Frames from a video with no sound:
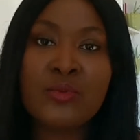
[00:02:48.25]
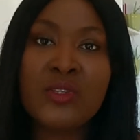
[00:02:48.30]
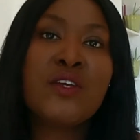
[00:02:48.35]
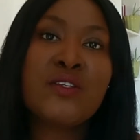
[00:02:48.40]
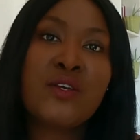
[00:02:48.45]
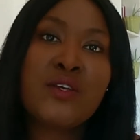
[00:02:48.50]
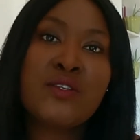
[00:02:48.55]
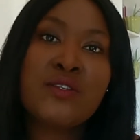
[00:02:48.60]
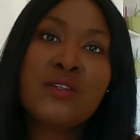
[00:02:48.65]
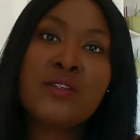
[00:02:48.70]

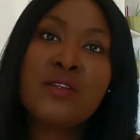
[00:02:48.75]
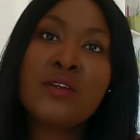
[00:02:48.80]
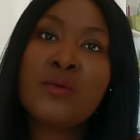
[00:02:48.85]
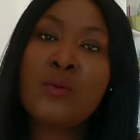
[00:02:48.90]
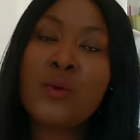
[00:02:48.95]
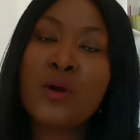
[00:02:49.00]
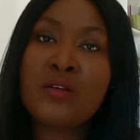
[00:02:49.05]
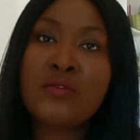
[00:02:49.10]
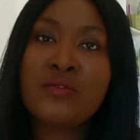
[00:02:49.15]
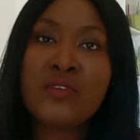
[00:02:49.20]
There's also the
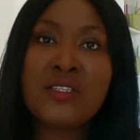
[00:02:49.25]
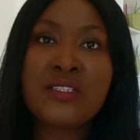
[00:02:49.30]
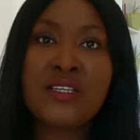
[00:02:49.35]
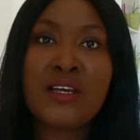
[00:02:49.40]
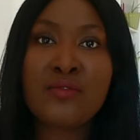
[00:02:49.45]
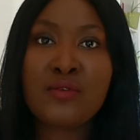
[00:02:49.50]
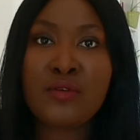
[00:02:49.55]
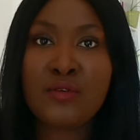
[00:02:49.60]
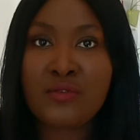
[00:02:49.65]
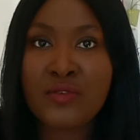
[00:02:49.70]
work
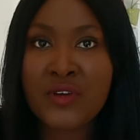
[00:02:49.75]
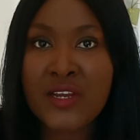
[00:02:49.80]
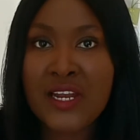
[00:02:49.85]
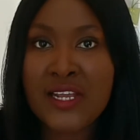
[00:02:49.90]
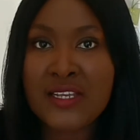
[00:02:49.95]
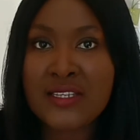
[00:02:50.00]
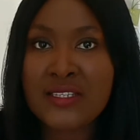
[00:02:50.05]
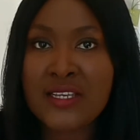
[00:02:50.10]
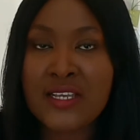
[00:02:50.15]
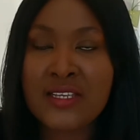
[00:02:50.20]
visa for
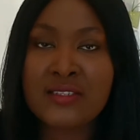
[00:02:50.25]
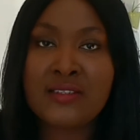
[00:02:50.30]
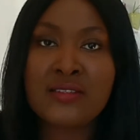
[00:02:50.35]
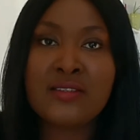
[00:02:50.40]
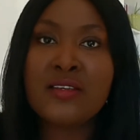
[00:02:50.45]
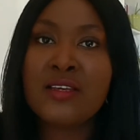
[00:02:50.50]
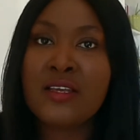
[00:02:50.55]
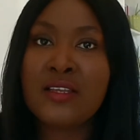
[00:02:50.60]
freelancers.